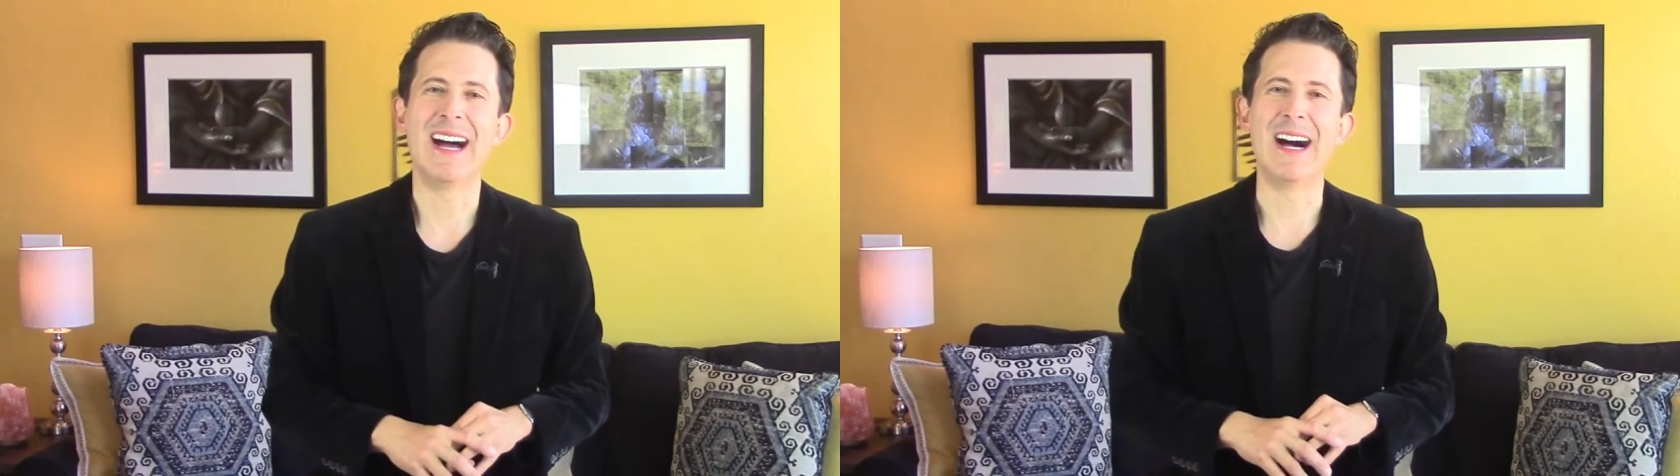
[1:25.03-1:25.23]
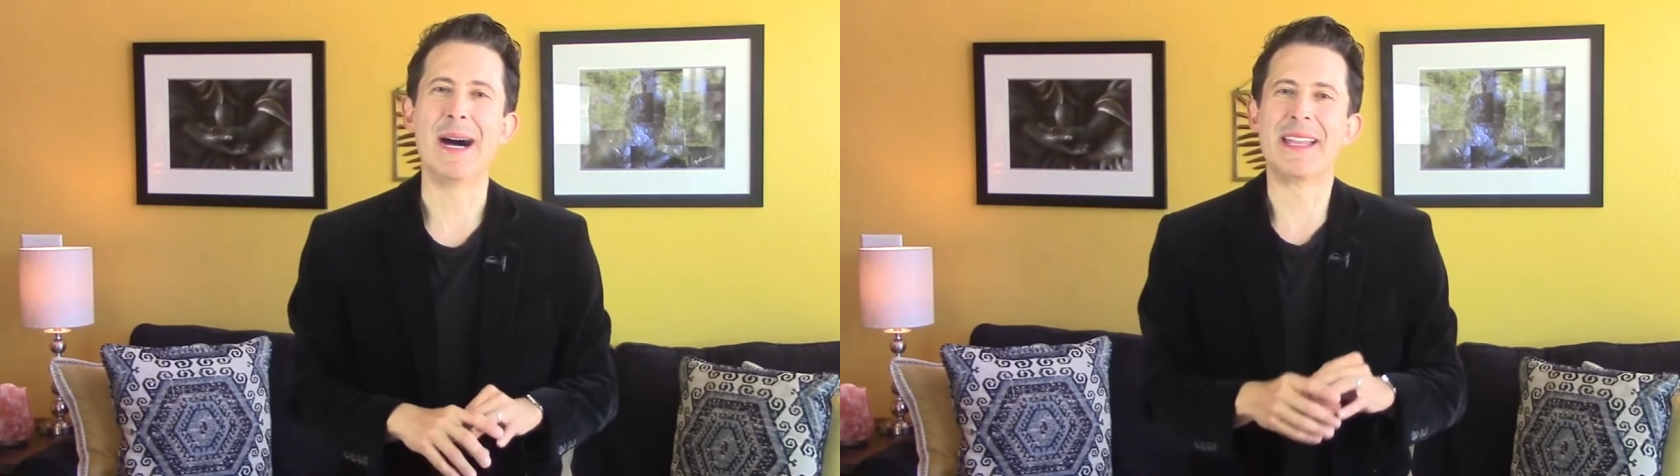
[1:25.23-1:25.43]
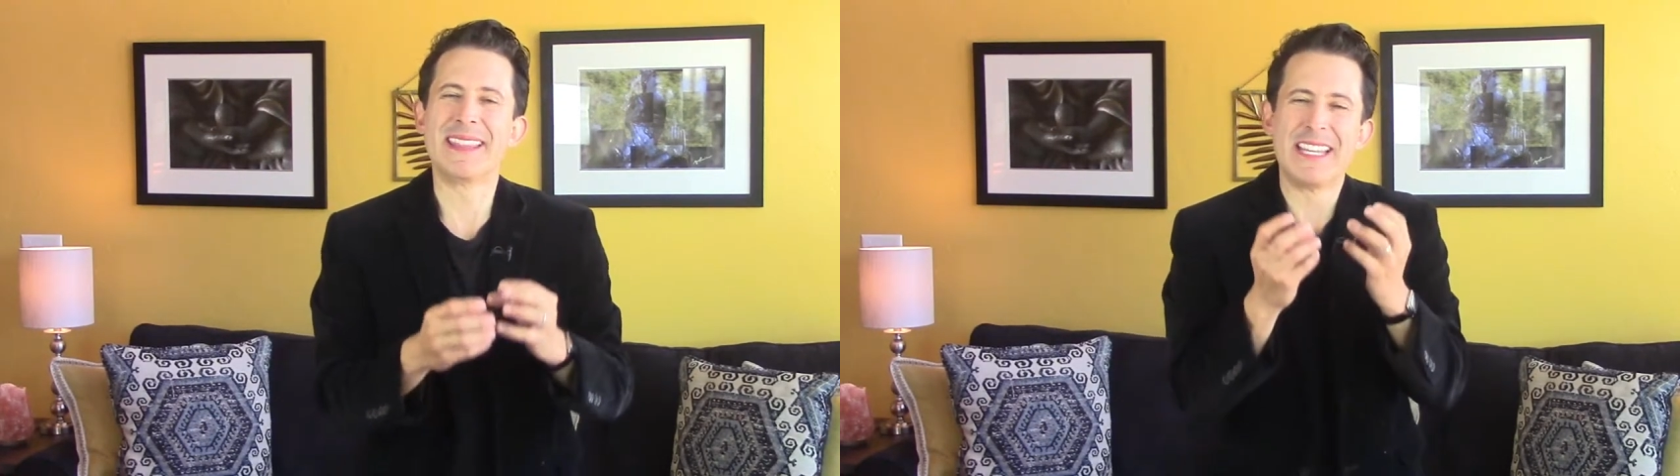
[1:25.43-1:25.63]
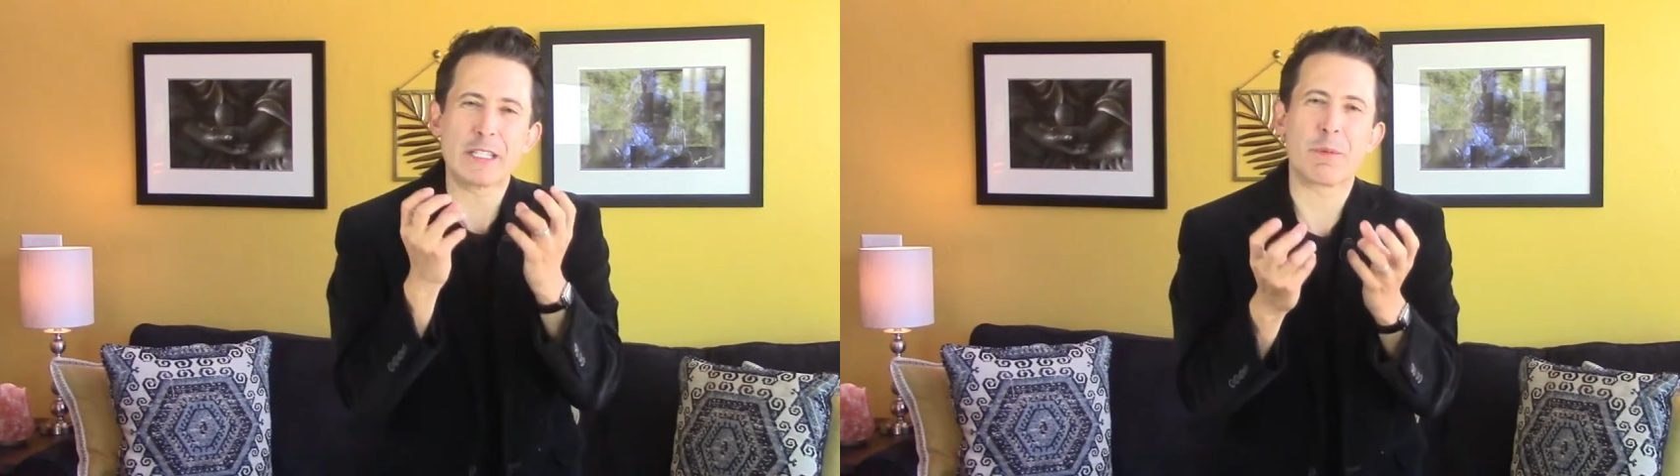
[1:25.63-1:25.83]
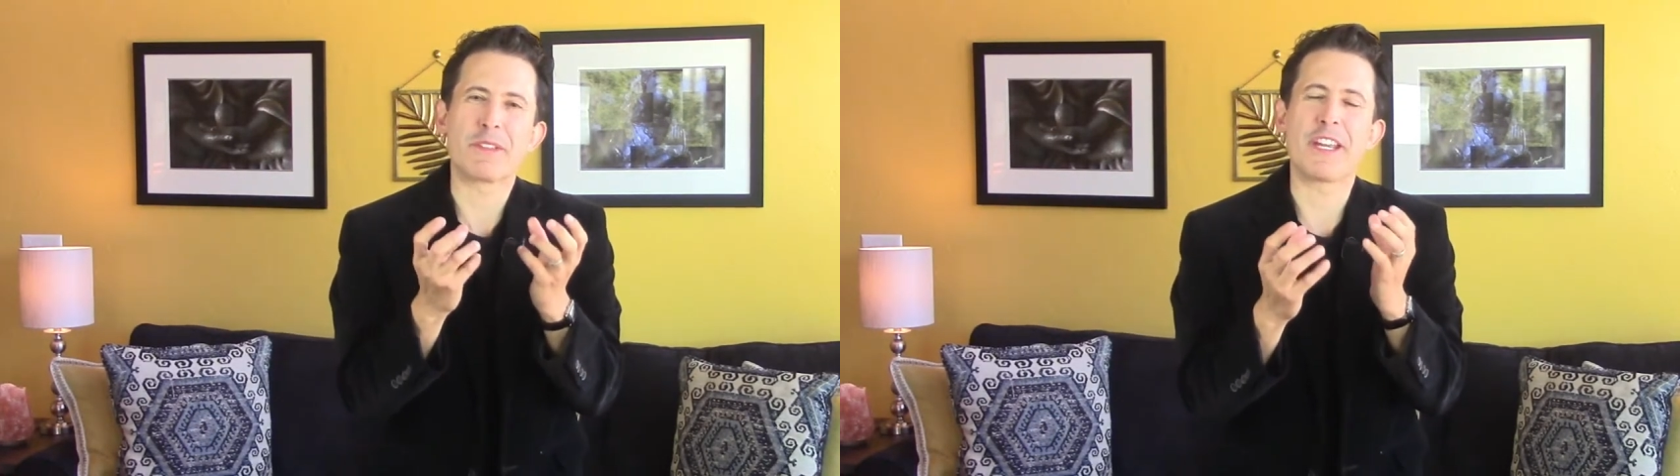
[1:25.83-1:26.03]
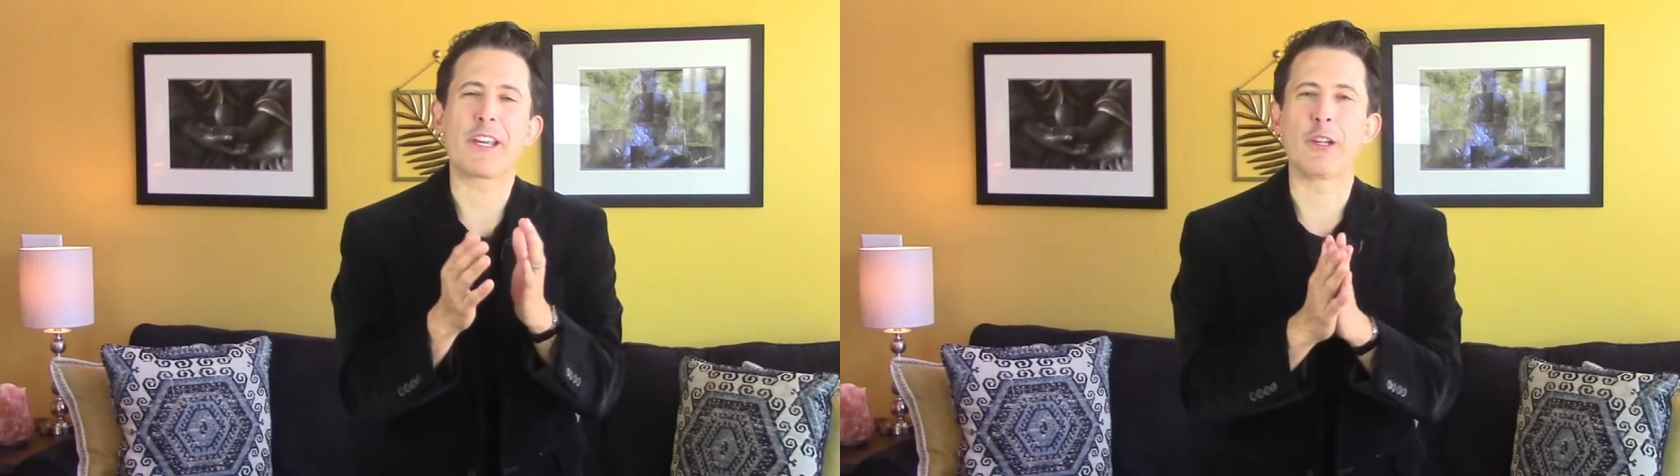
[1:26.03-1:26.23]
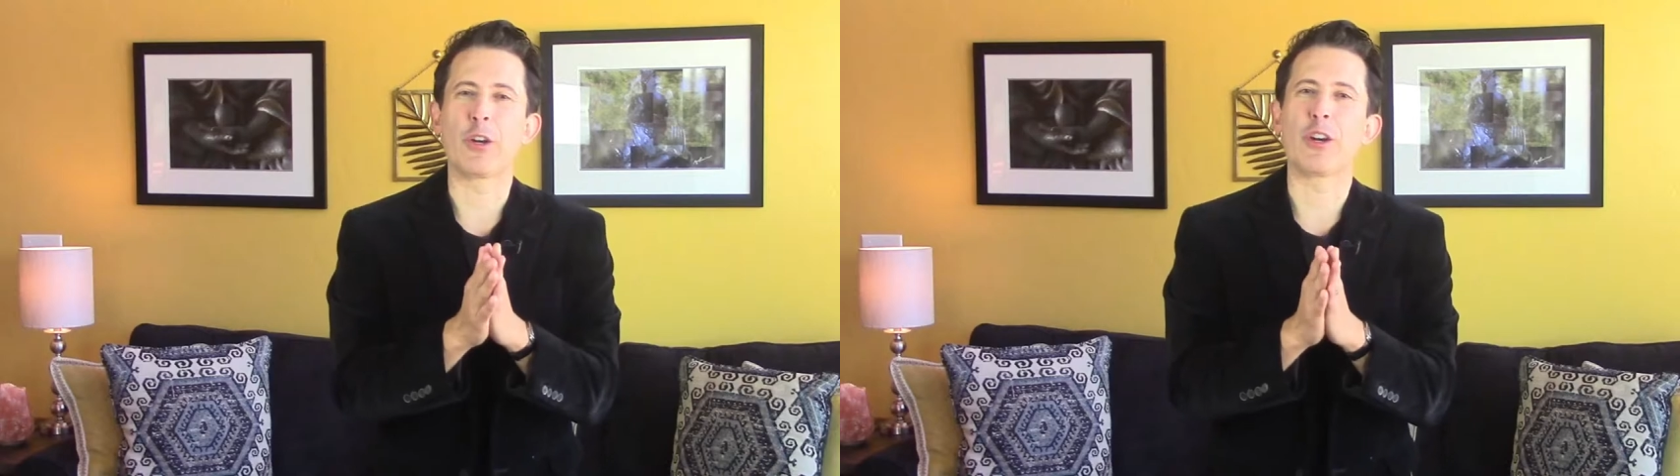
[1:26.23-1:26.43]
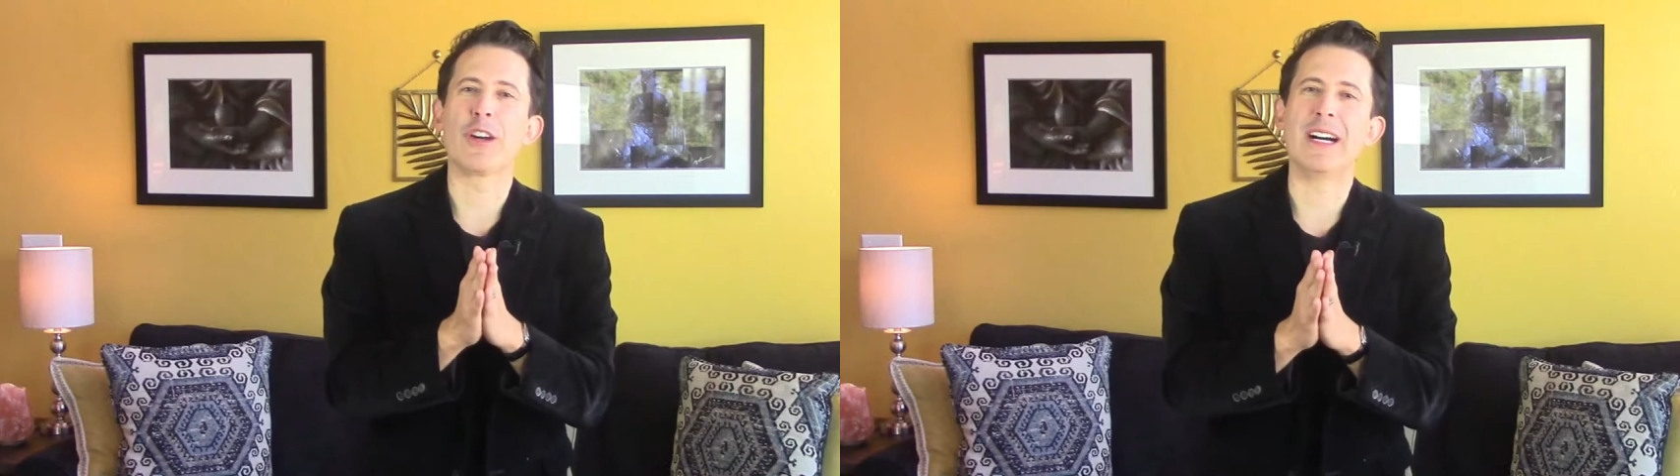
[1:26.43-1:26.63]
uh, this particular